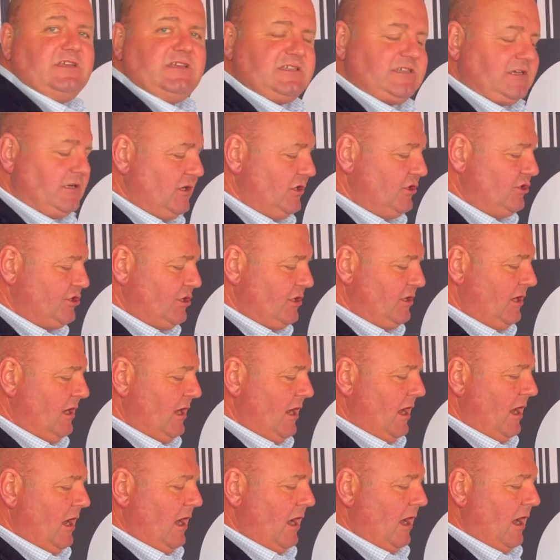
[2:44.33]
solution,
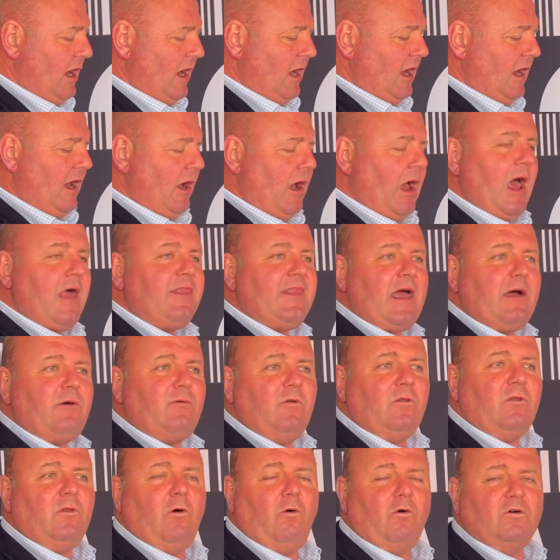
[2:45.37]
uh, and that
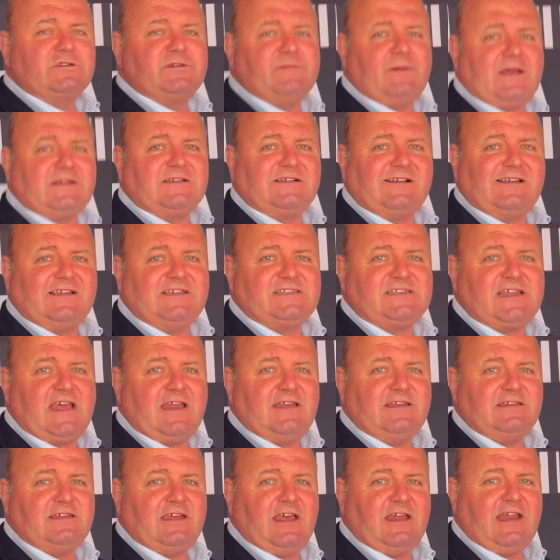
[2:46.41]
will automatically
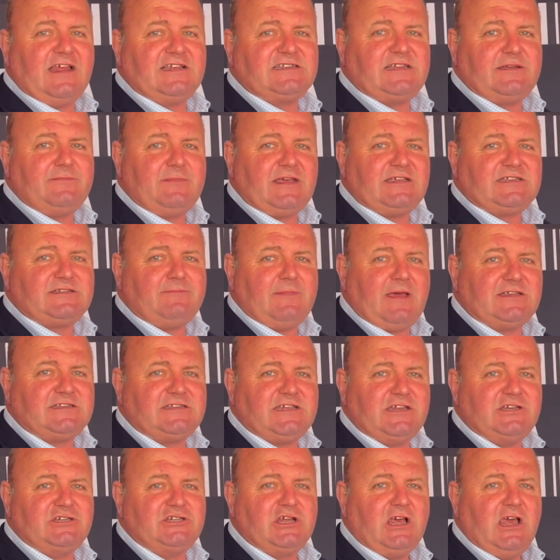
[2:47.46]
send an SMS
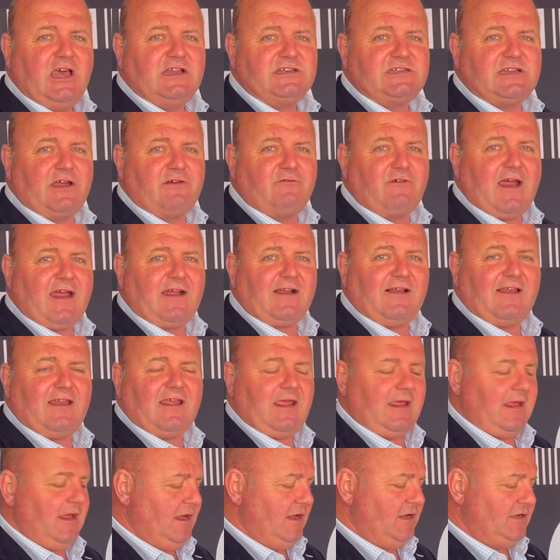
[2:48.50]
message
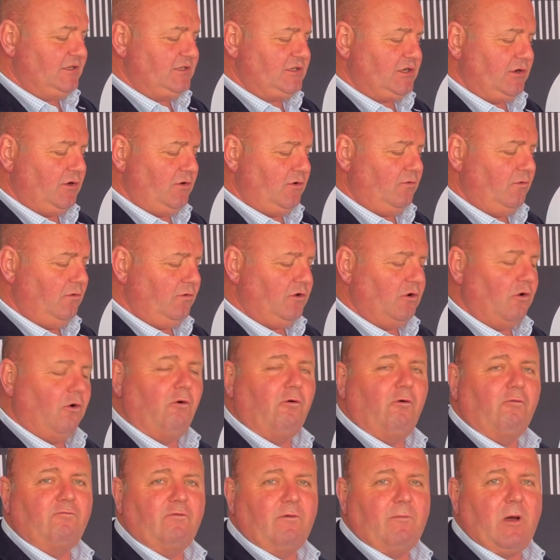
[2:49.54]
directly to your
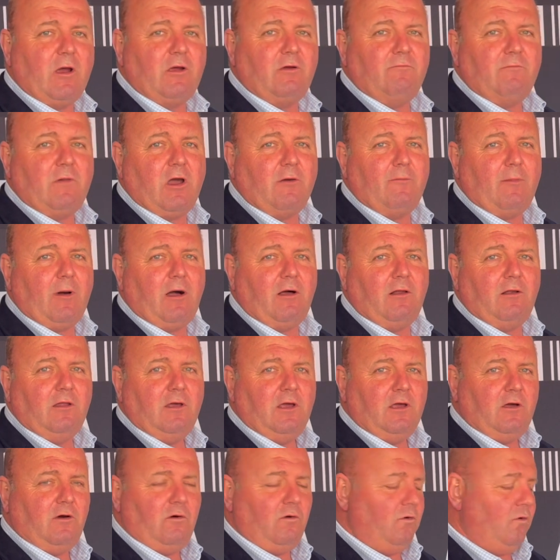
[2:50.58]
remote mobile
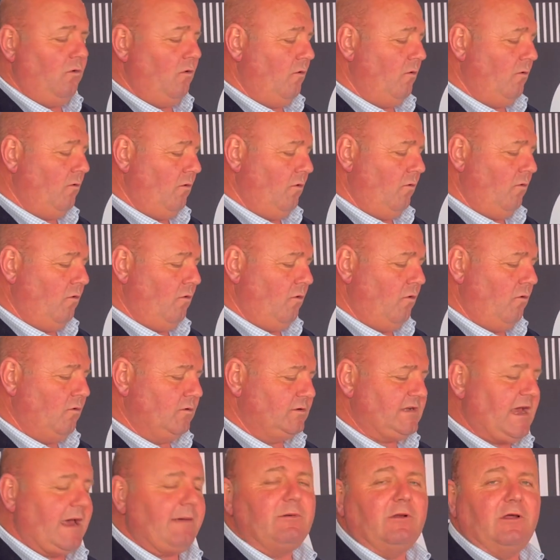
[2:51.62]
or, or
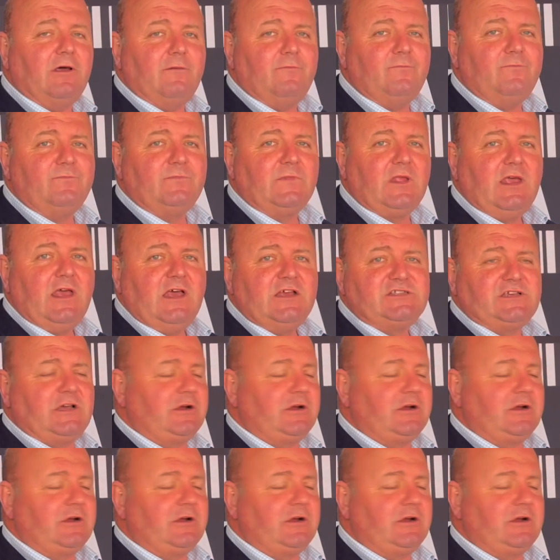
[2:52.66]
tablet. So